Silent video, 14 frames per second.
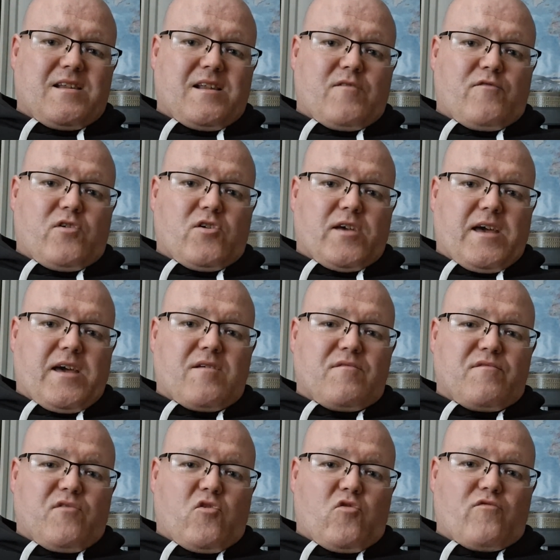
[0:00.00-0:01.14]
Never get
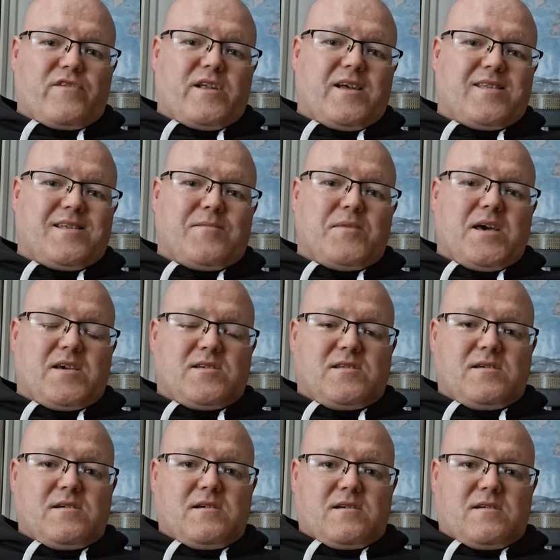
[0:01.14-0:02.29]
involved in a
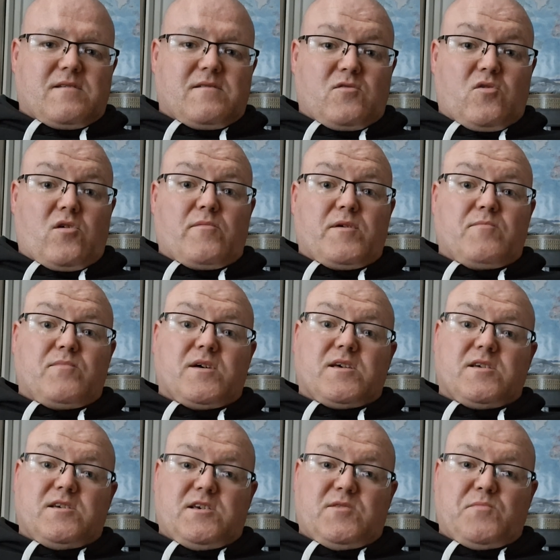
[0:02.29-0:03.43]
domestic, you know what I mean?
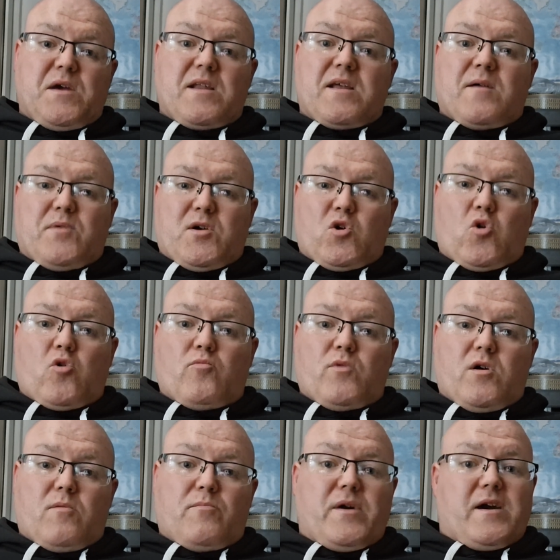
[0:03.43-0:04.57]
Because he's meant to have been gone with
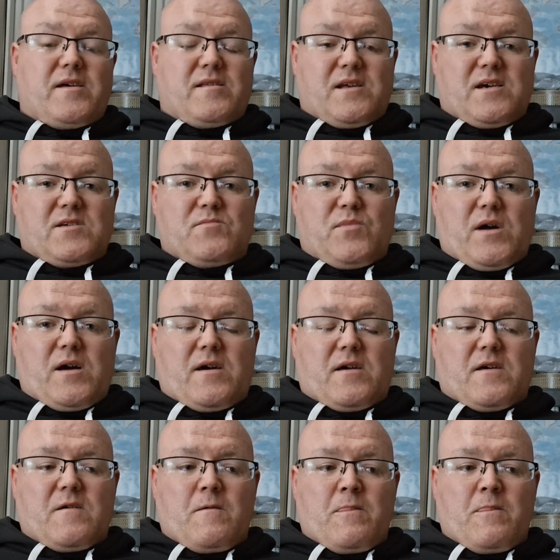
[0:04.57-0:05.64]
her behind his back.